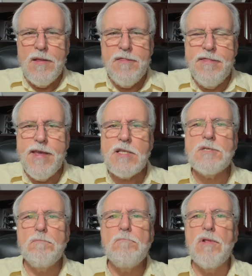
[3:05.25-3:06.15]

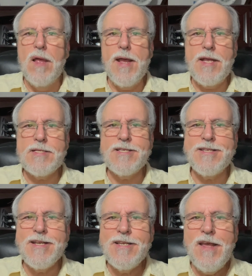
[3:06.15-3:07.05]
This plays
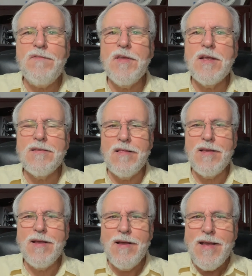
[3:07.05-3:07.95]

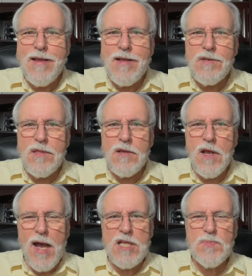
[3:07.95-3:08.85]
significantly into the
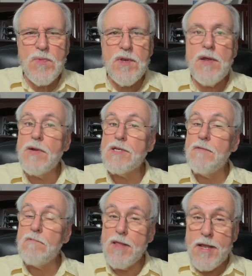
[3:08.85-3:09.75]
gospel
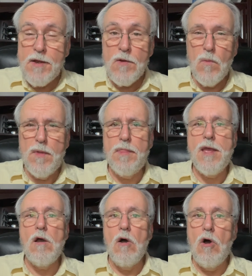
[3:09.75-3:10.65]
narrative later when
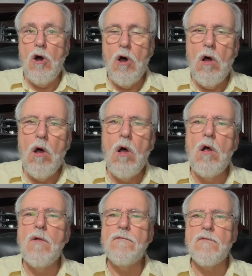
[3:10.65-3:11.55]
they
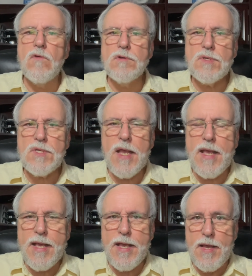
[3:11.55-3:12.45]
all
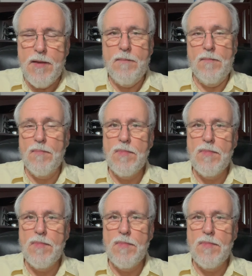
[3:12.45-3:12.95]
forsake him.